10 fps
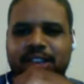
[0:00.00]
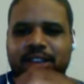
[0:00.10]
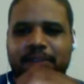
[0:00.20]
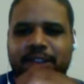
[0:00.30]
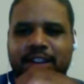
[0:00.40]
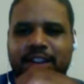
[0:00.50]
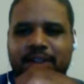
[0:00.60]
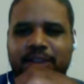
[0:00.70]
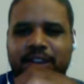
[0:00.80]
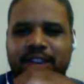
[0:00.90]
But
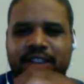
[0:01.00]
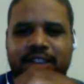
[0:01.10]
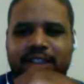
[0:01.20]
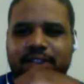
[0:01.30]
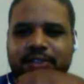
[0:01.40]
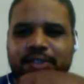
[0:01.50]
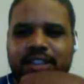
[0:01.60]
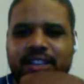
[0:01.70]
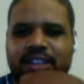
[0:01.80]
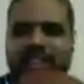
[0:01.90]
anyway, you know,
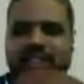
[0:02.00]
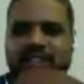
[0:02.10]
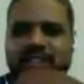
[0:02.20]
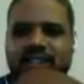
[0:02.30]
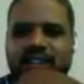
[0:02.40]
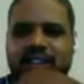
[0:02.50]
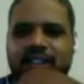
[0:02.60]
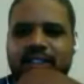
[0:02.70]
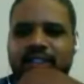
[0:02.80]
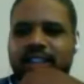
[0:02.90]
it's
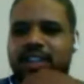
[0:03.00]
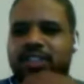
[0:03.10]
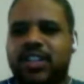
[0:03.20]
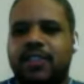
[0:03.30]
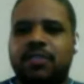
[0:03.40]
like I said,